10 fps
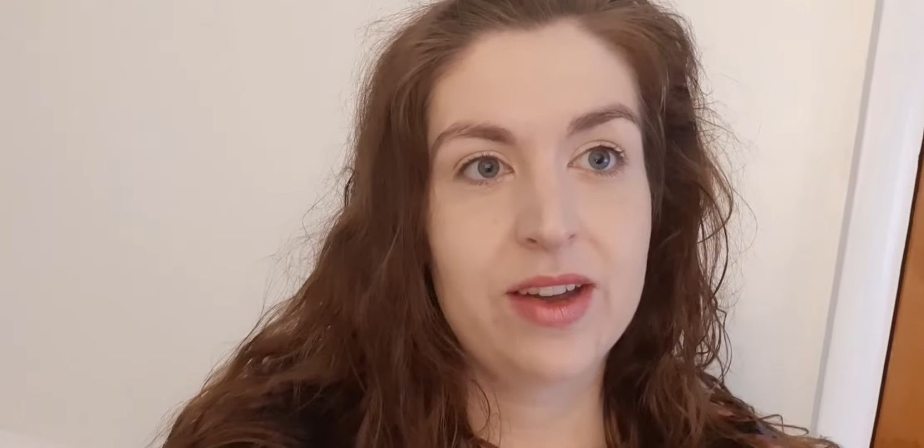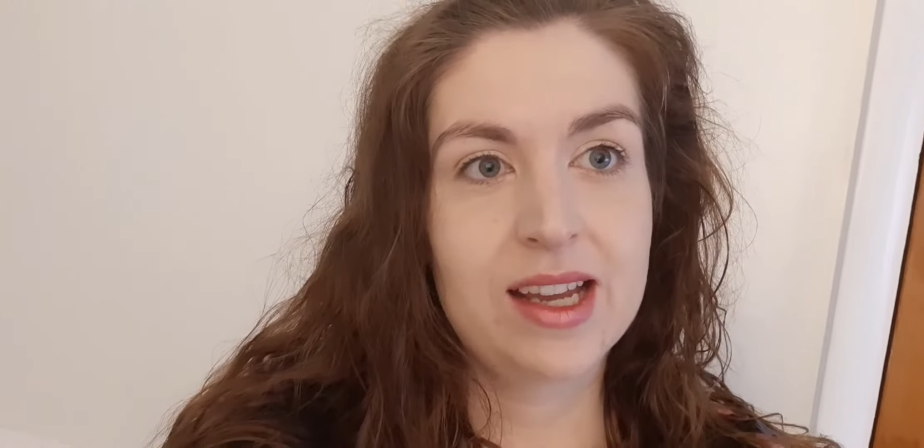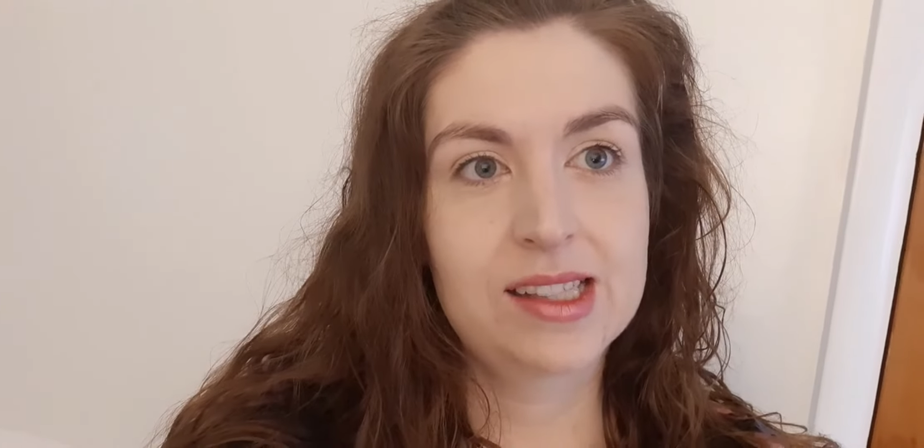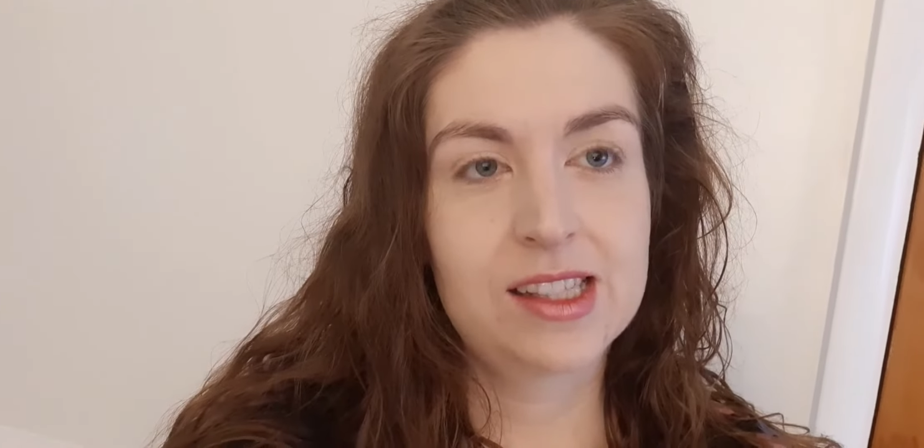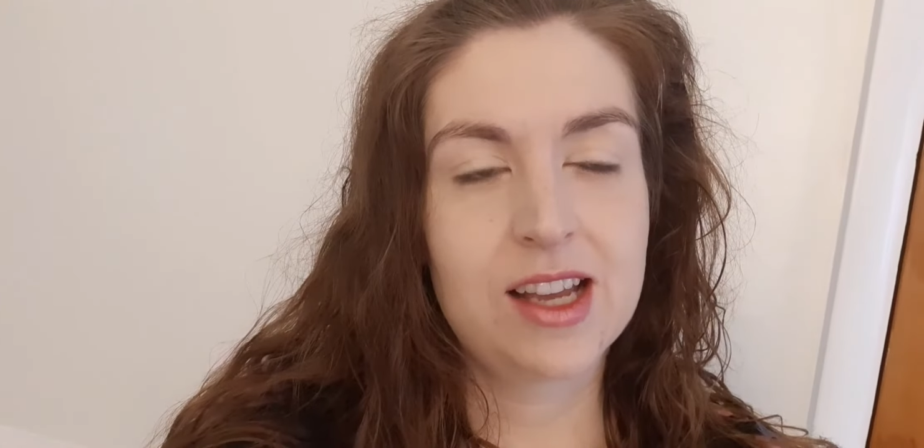
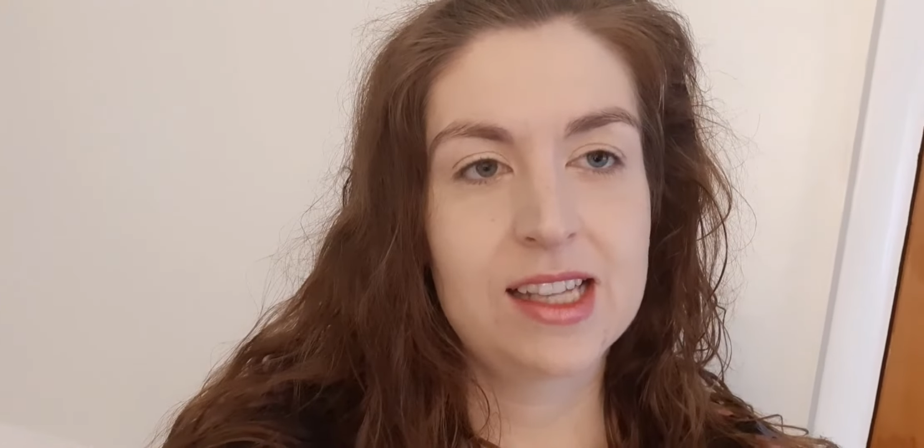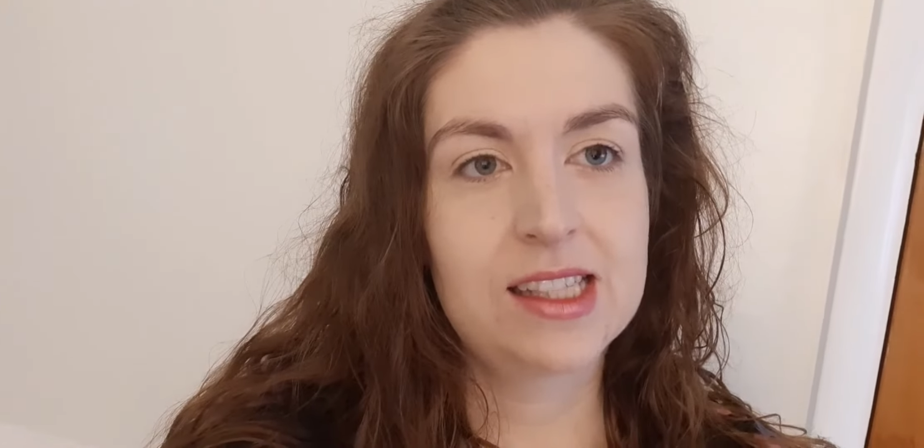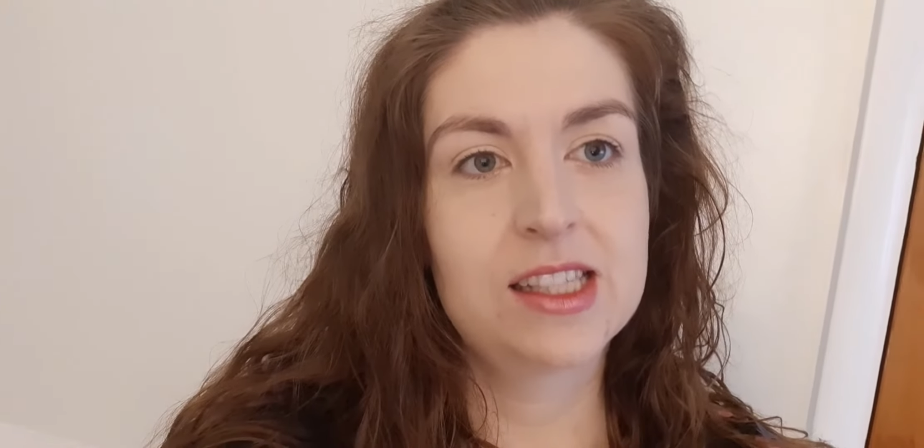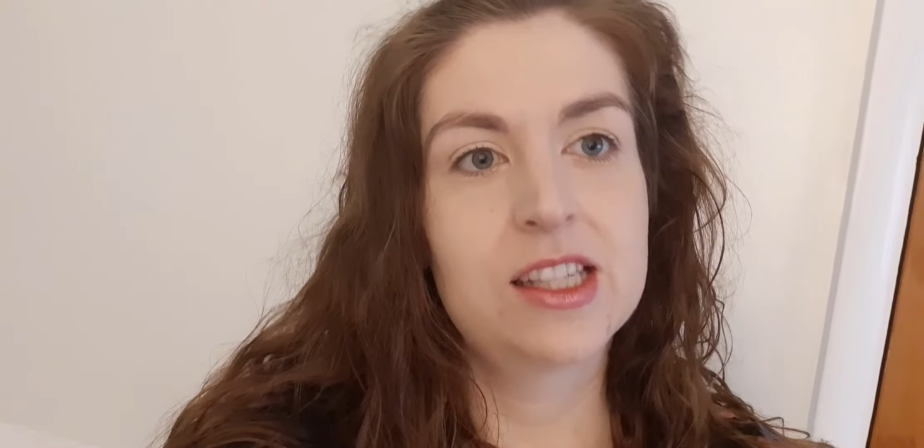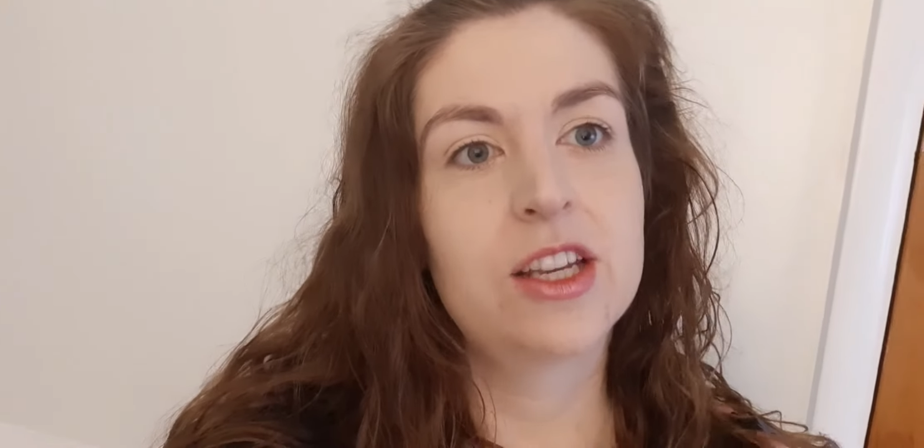
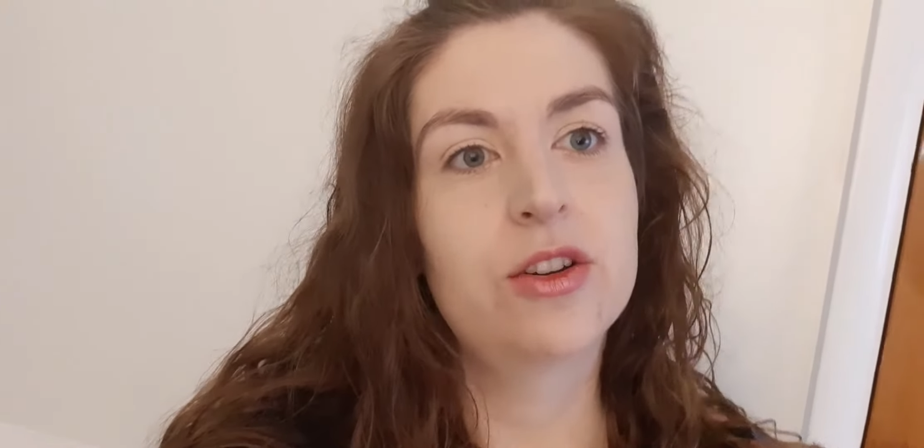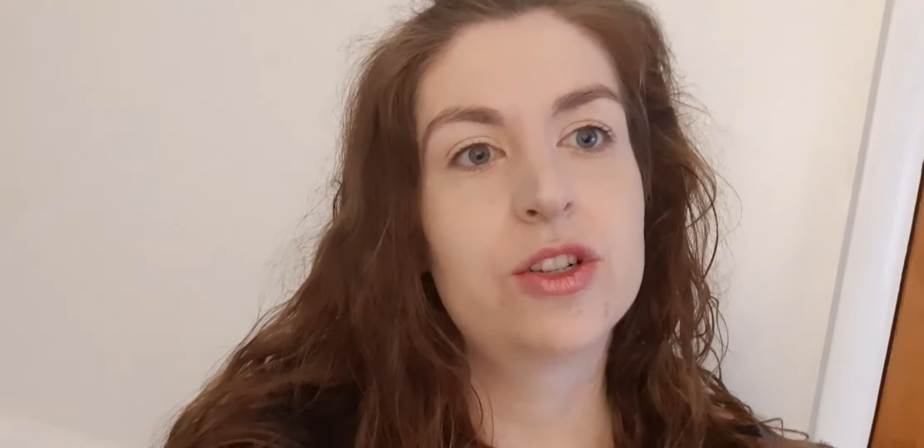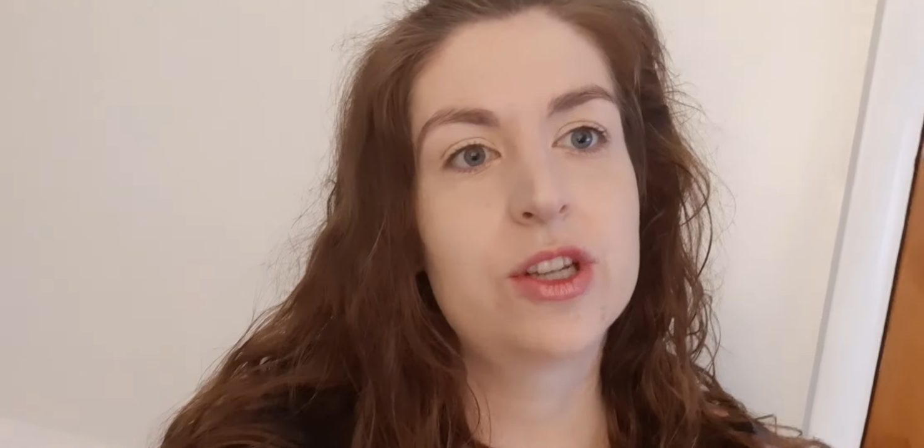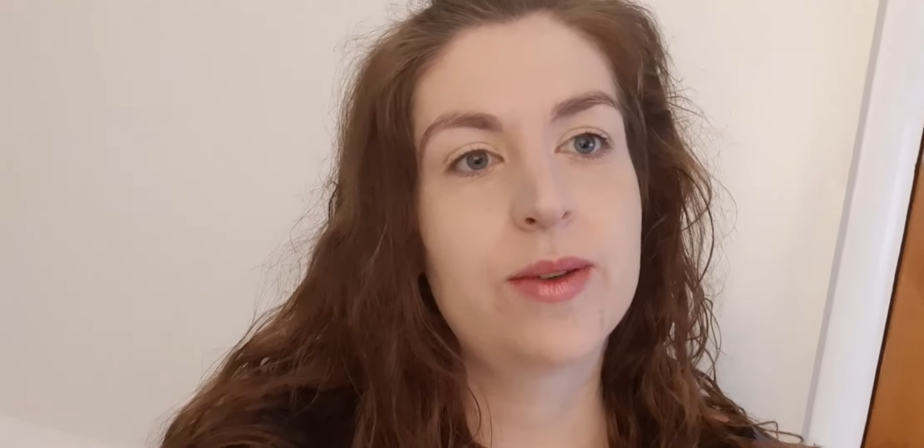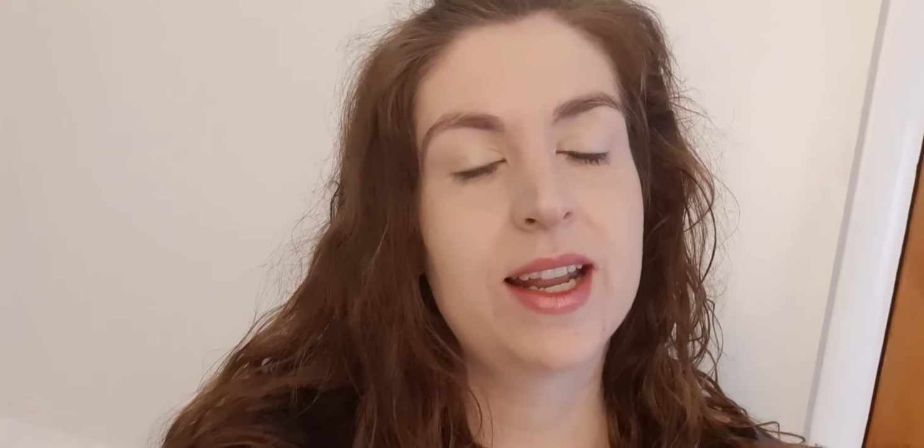exercises that you're
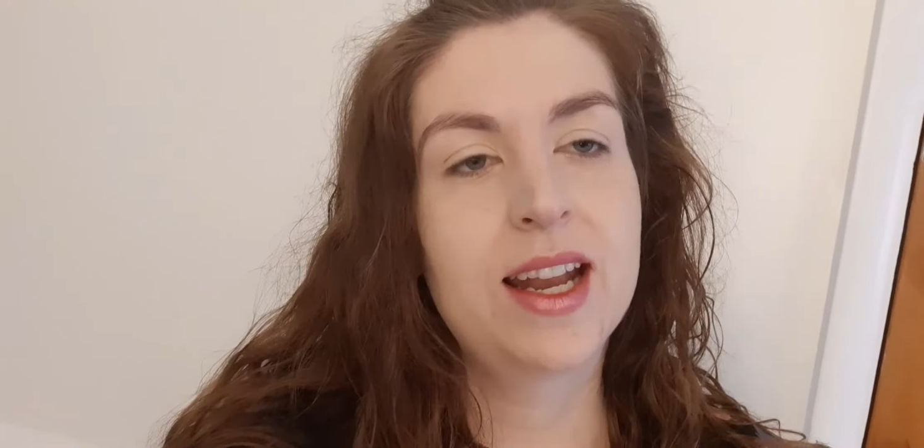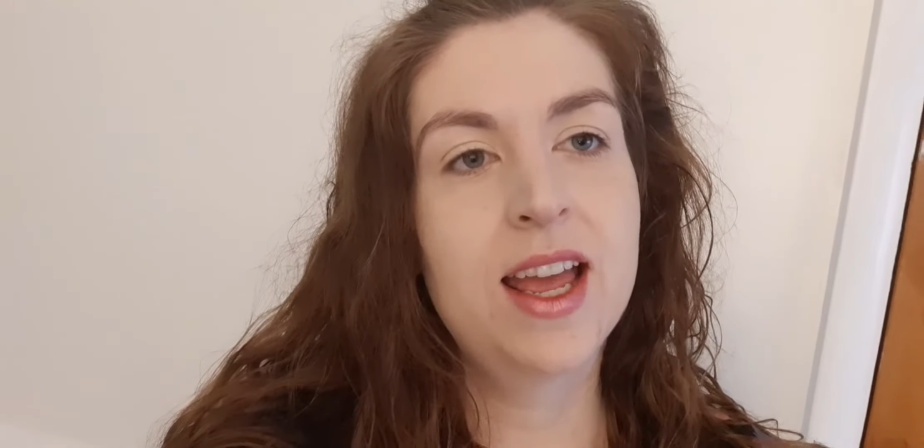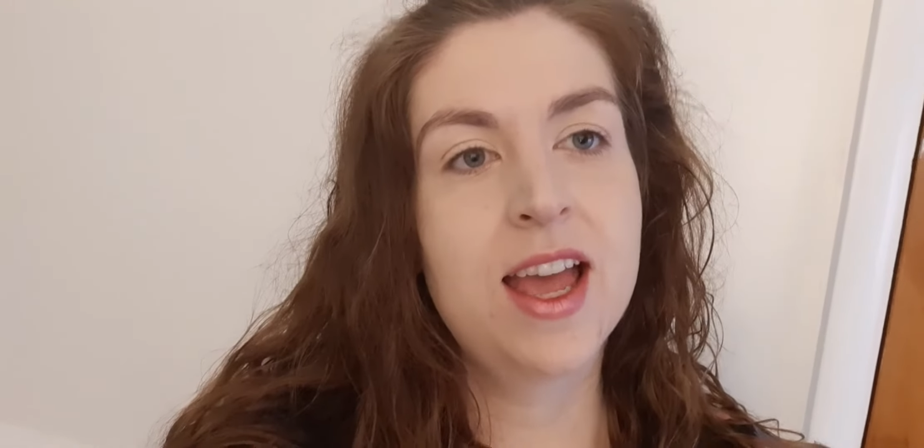doing,